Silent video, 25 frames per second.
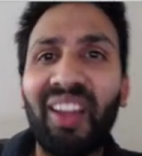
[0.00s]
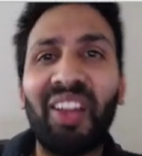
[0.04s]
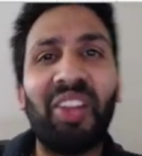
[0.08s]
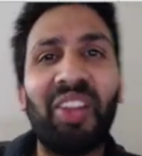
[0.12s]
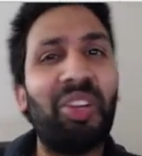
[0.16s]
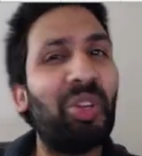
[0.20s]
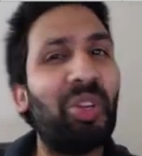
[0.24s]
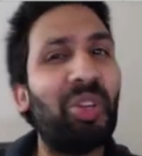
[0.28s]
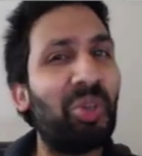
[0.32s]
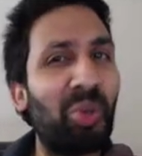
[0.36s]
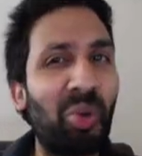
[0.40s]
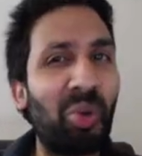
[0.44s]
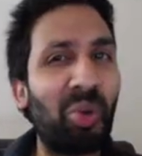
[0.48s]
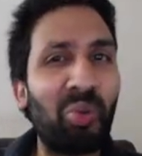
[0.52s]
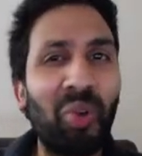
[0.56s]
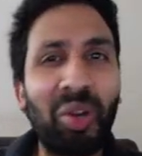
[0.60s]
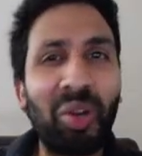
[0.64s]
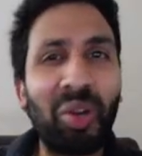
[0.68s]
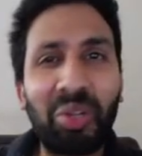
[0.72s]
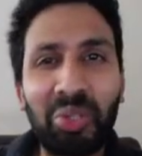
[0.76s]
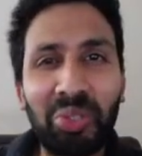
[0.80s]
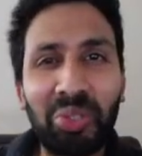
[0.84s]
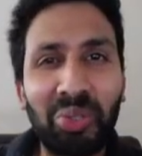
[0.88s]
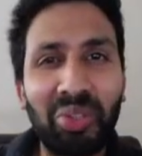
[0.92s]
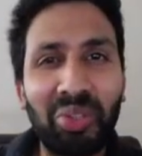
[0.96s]
You don't
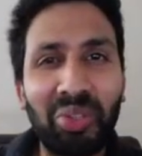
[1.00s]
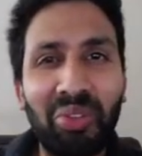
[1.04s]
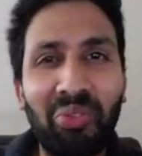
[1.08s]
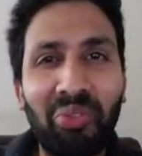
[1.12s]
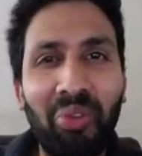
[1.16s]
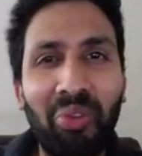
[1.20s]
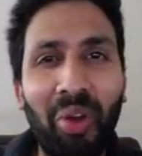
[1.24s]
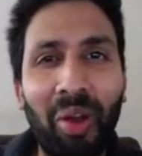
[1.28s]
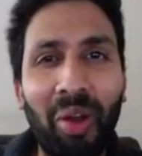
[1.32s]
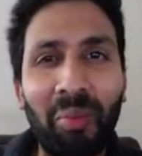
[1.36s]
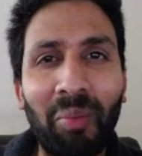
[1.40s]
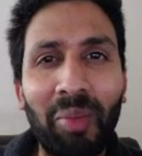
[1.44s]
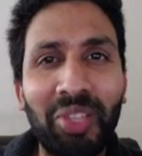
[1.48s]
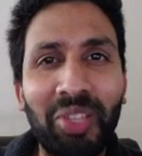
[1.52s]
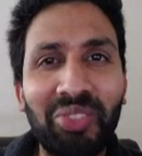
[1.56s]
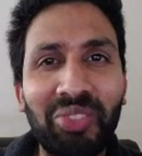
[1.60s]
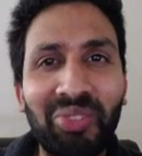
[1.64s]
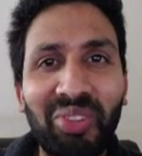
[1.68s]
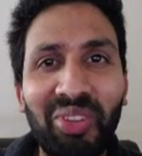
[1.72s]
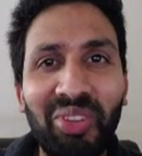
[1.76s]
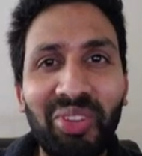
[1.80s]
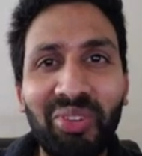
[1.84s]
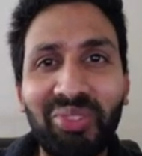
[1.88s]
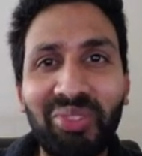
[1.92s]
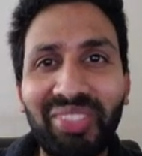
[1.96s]
want to show the formulas
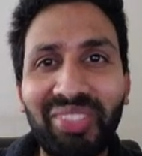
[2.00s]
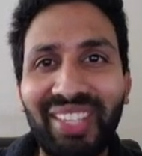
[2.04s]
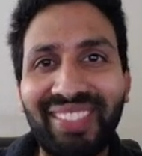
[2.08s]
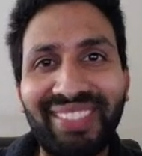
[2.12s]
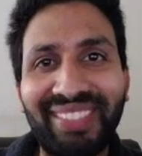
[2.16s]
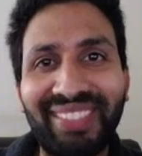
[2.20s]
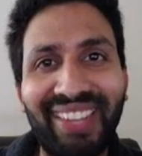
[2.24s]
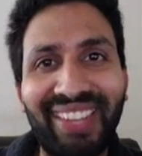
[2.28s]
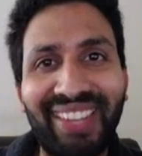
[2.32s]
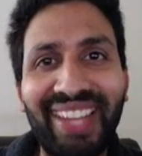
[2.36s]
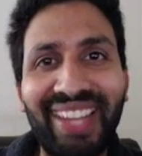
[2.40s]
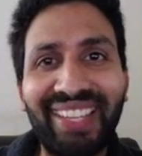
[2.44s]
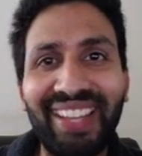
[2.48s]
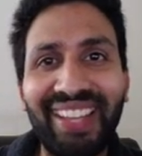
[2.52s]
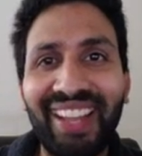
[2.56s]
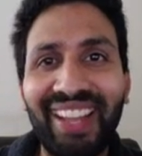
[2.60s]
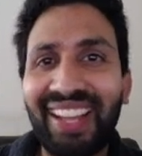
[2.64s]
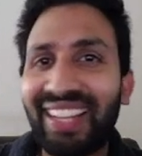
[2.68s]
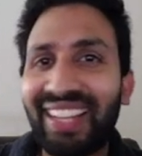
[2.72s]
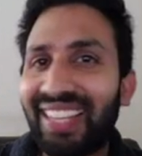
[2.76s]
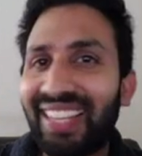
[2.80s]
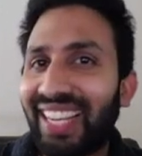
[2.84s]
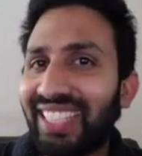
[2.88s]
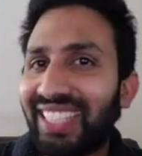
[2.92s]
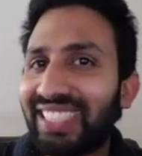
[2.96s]
to the users, right?
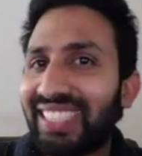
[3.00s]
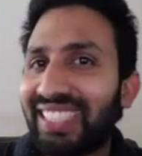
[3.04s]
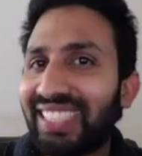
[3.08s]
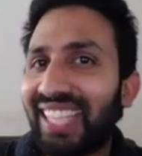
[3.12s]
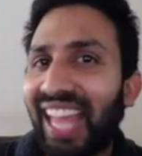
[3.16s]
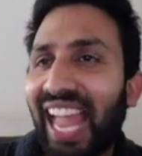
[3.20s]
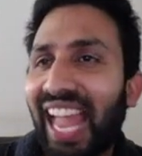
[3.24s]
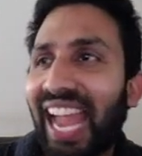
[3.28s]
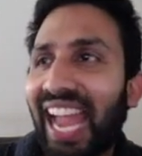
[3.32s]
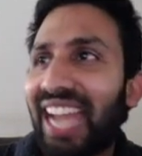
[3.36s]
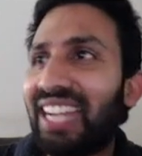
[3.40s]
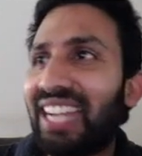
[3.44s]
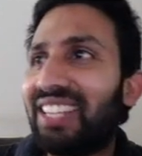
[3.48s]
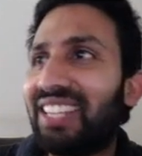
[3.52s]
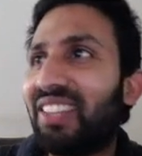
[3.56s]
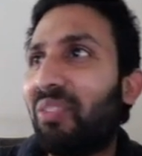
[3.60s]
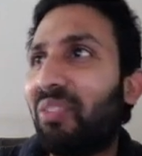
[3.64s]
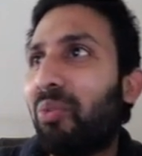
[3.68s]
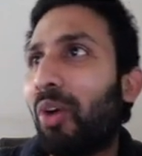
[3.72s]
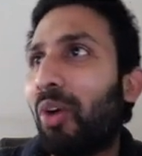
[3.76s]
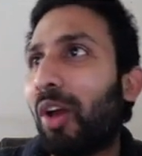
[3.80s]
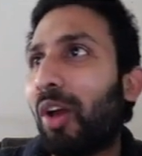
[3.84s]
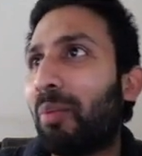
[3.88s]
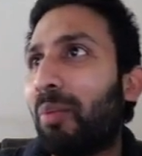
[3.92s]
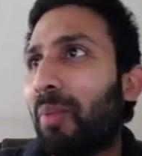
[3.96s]
Let's hide the
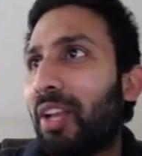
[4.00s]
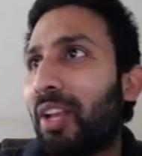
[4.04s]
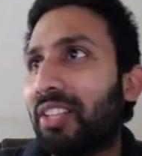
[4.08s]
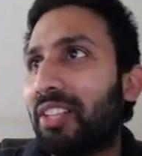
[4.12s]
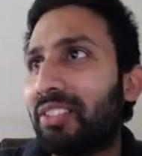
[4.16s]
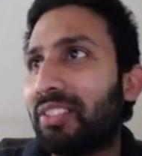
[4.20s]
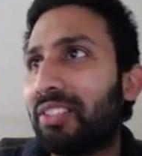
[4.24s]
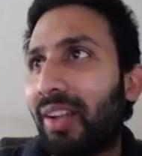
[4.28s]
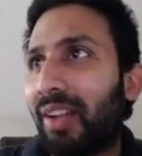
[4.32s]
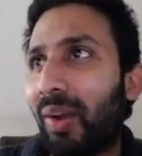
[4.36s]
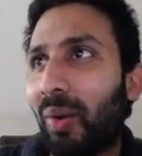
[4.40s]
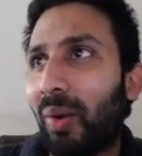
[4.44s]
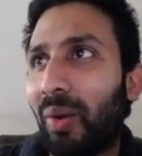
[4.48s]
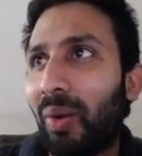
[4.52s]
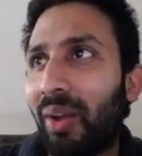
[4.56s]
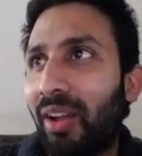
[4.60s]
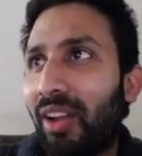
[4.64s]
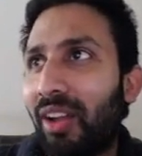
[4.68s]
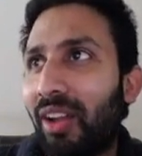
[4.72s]
formulas now.